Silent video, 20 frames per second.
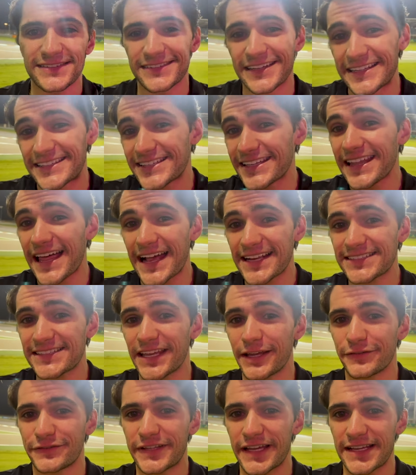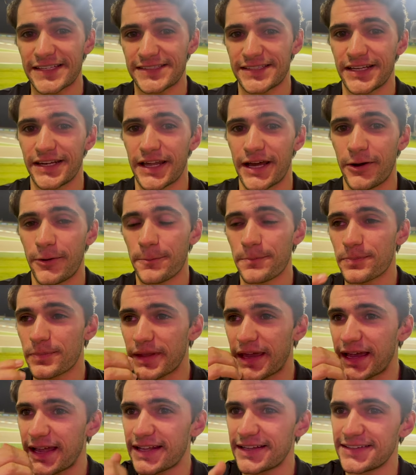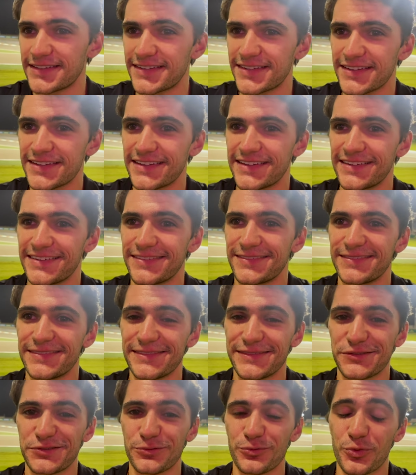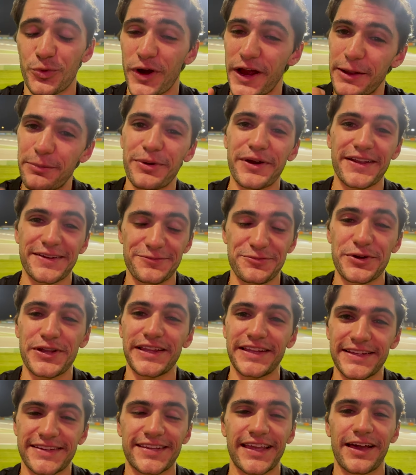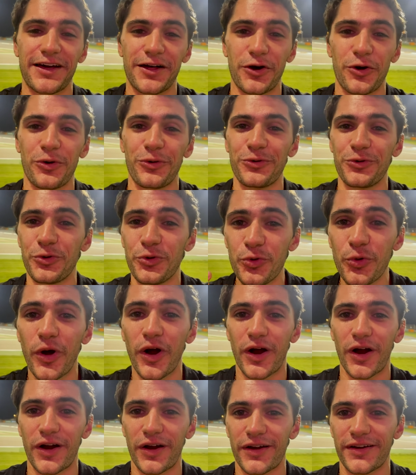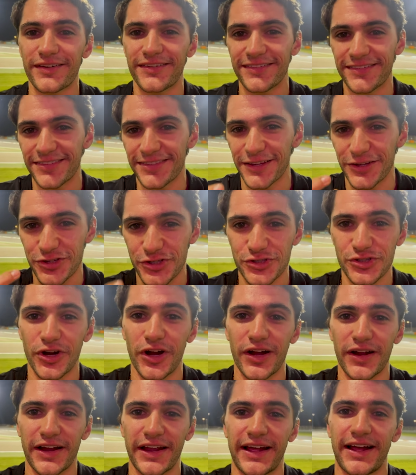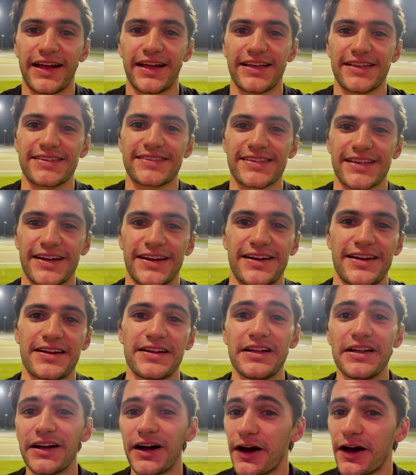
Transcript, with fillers: it's the last day of testing now. And we're able to really tell who are the strong guys uh,